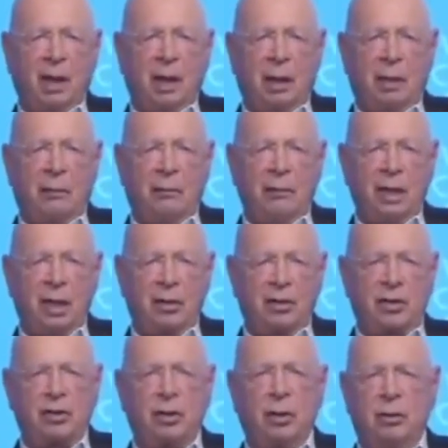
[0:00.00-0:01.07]
uh, we are
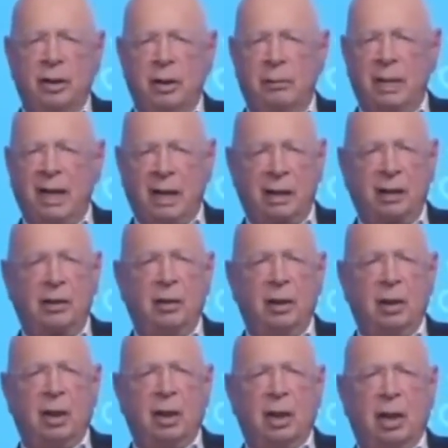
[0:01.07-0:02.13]
just going back
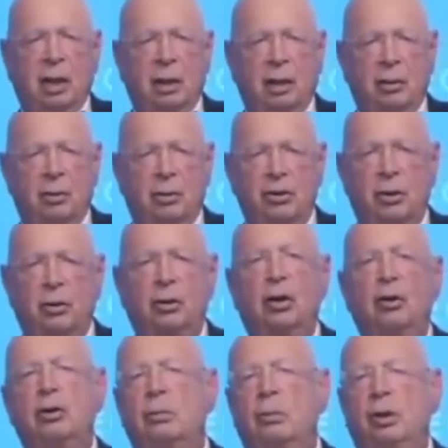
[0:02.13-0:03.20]
uh, to the
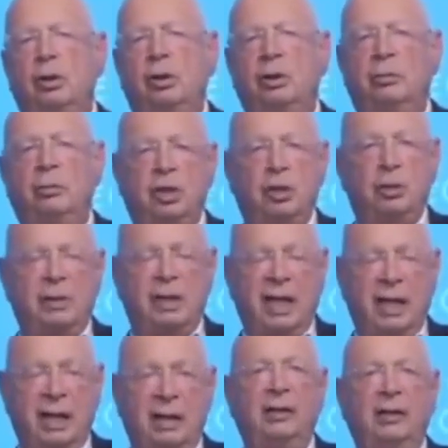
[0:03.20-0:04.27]
good old world which we
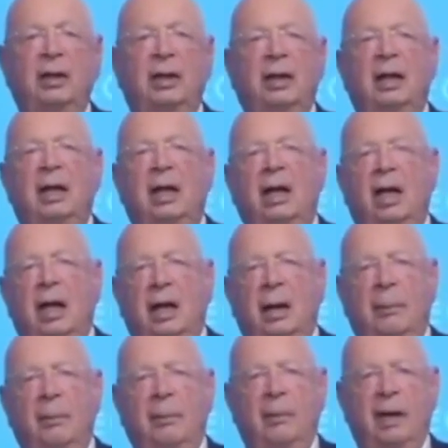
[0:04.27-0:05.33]
had,
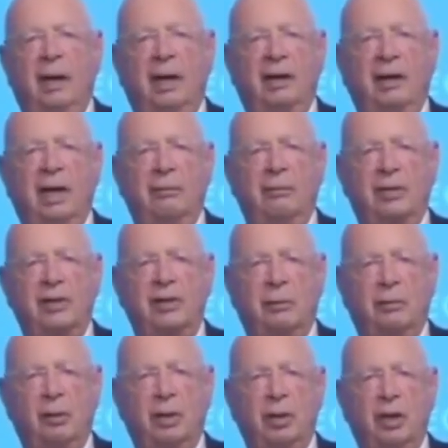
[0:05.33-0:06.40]
um, and
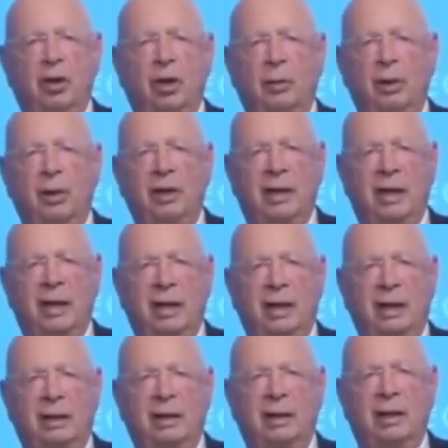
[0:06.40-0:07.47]
everything will be normal
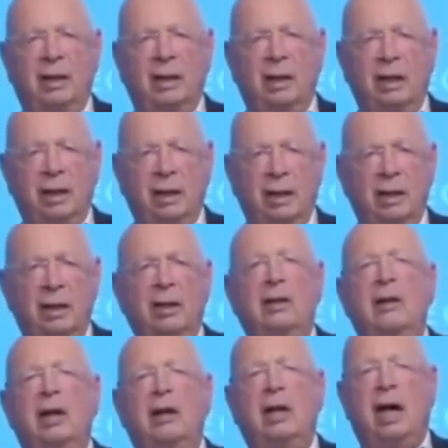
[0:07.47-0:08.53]
again
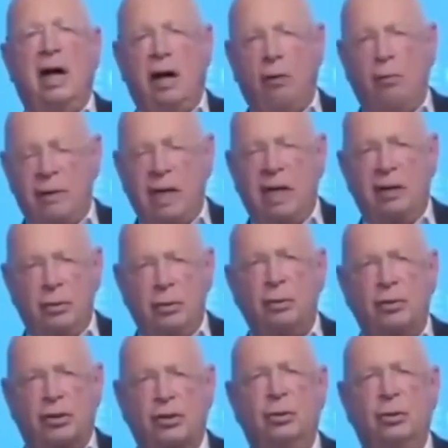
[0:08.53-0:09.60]
in how we are
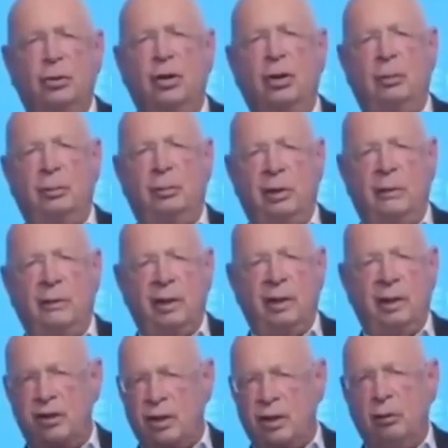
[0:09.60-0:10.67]
used to normal,
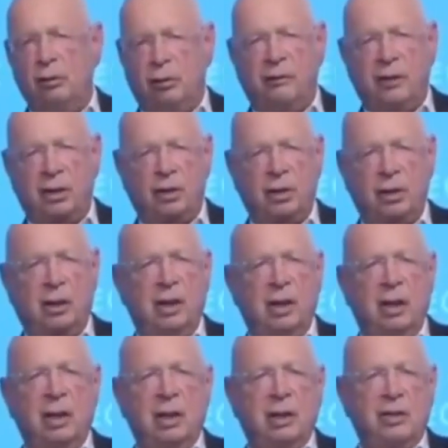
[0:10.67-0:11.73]
in the old fashion.
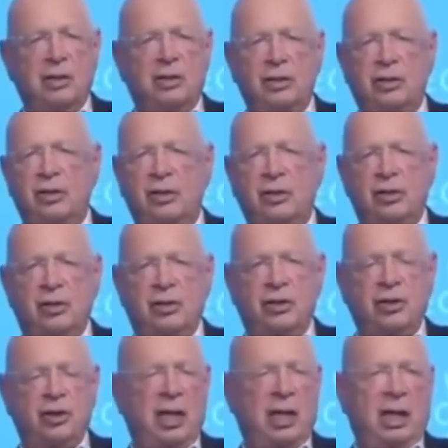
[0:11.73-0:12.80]
This
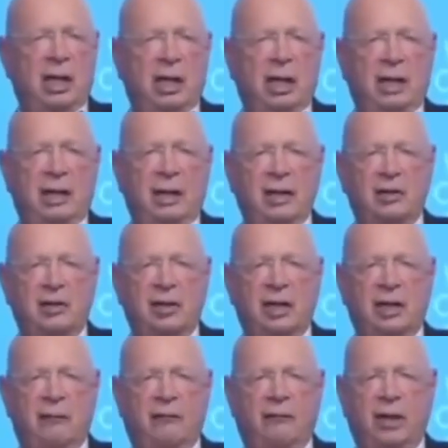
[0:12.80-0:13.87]
is, uh, let's
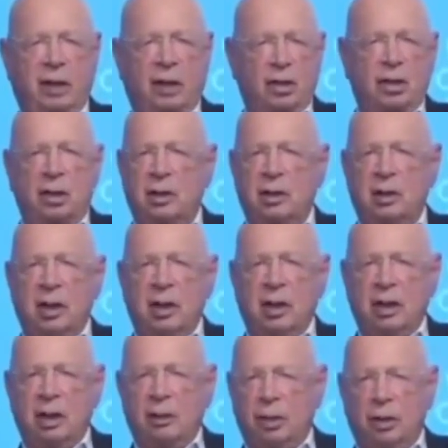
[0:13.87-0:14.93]
say, fiction.
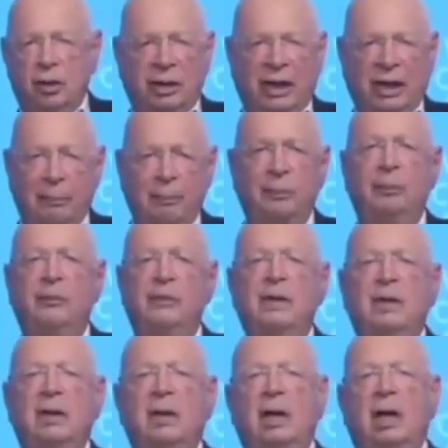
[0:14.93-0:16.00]
It will not
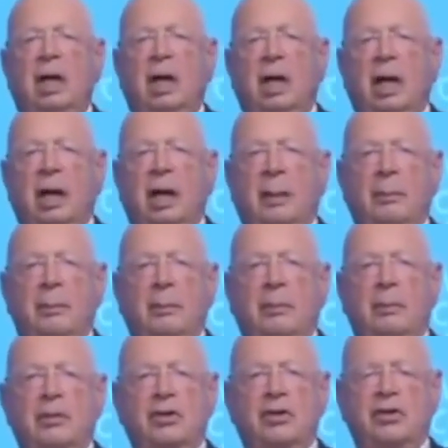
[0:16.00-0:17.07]
happen.
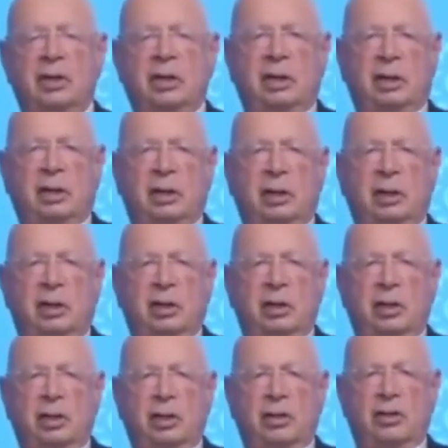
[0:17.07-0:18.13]
Um,
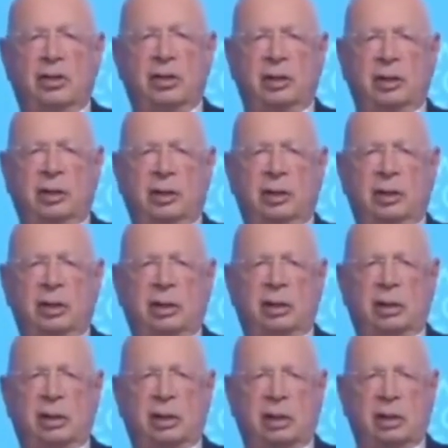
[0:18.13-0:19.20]
the
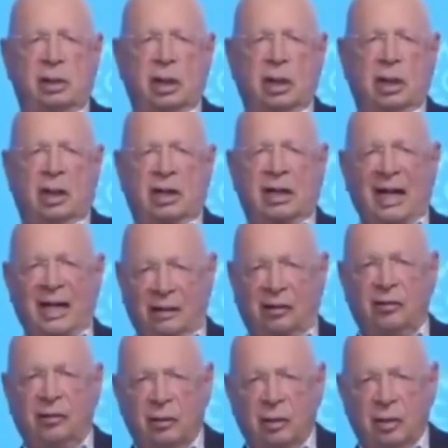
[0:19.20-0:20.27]
the uh,
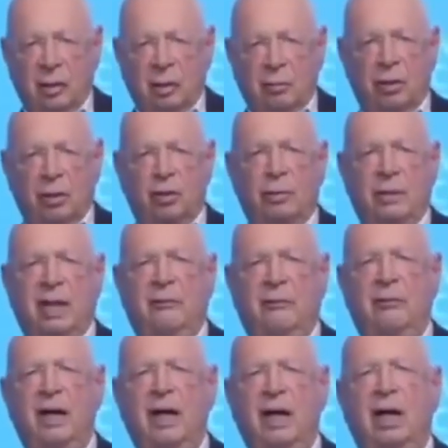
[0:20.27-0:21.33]
cut which we
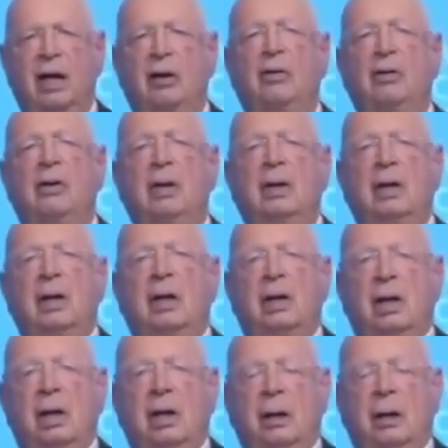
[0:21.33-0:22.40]
have now
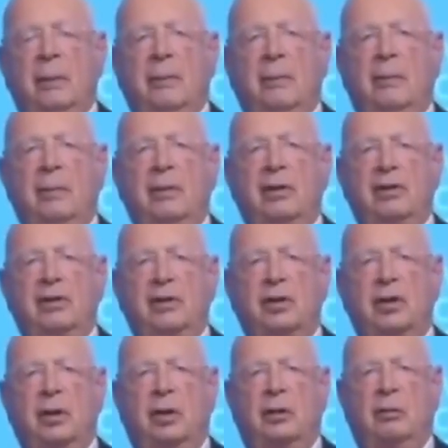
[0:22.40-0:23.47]
um,
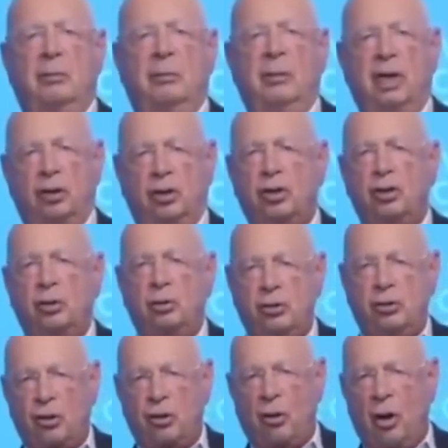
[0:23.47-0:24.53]
is much
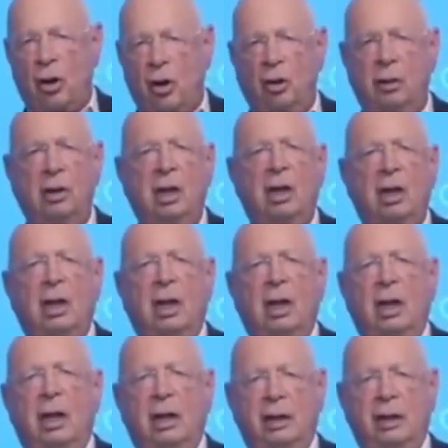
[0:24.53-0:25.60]
too strong
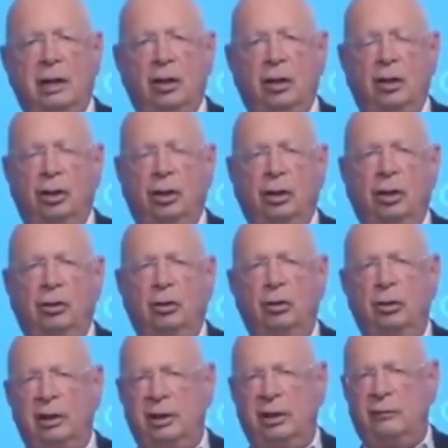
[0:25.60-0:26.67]
uh, in order not
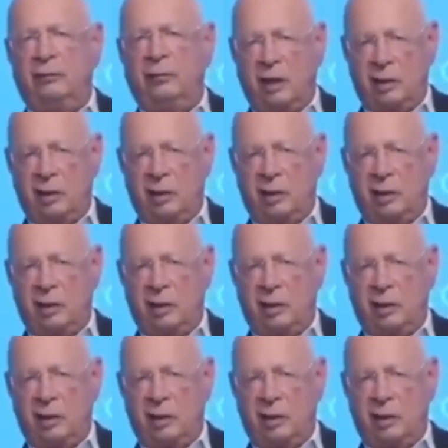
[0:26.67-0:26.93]
to leave